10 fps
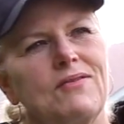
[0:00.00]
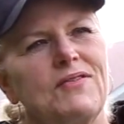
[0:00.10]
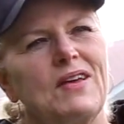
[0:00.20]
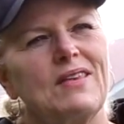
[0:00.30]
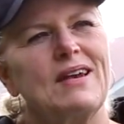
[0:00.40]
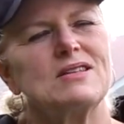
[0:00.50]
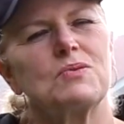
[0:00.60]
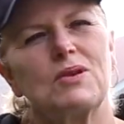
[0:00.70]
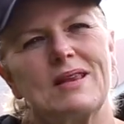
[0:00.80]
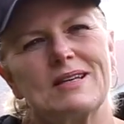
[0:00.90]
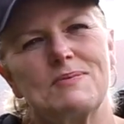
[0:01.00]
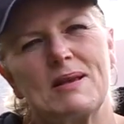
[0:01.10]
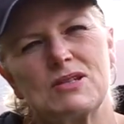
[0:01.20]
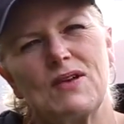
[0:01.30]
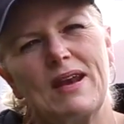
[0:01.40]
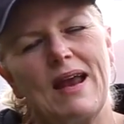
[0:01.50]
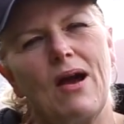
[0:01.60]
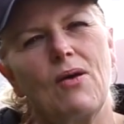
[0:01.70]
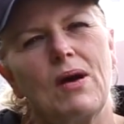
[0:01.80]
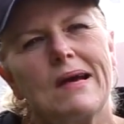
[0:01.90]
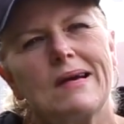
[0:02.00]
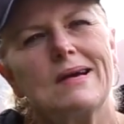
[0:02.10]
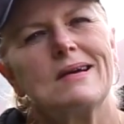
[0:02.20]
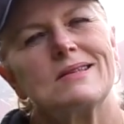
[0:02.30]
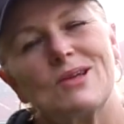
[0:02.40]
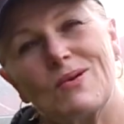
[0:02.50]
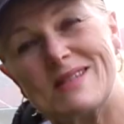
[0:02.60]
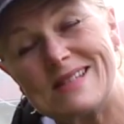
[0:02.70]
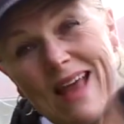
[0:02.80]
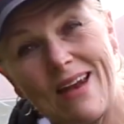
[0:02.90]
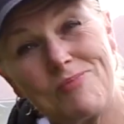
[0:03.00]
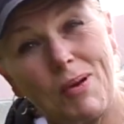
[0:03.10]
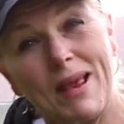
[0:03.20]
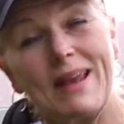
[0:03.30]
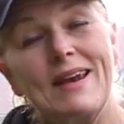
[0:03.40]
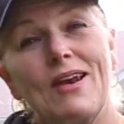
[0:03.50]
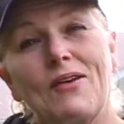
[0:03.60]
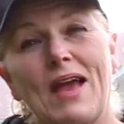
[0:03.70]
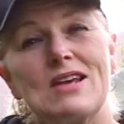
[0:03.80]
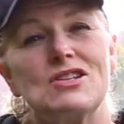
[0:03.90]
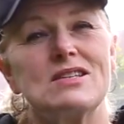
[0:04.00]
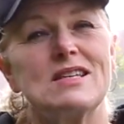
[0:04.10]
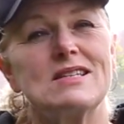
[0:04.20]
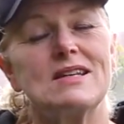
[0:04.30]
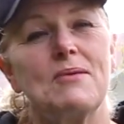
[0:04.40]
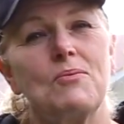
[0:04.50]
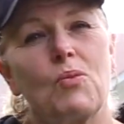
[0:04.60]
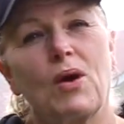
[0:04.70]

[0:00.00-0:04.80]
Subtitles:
feel that it's worth the expense right now. So instead of putting in an irrigation system,